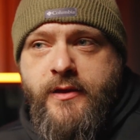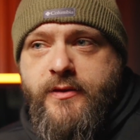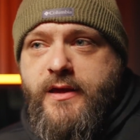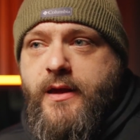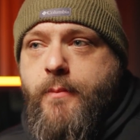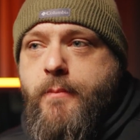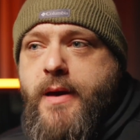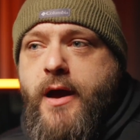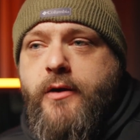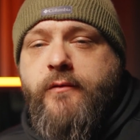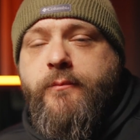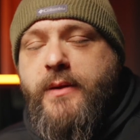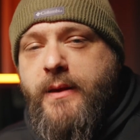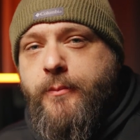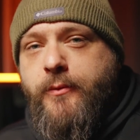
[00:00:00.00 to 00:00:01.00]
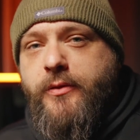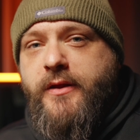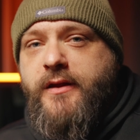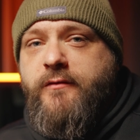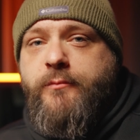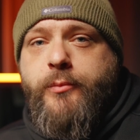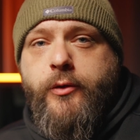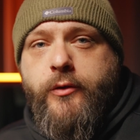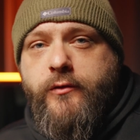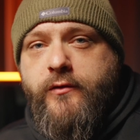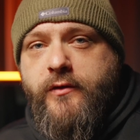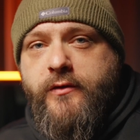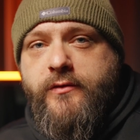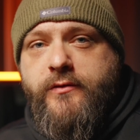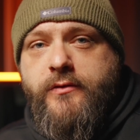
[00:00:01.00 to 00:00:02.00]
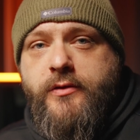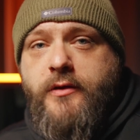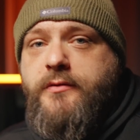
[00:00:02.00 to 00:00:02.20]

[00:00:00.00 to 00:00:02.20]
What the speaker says: the amount of people that have purchased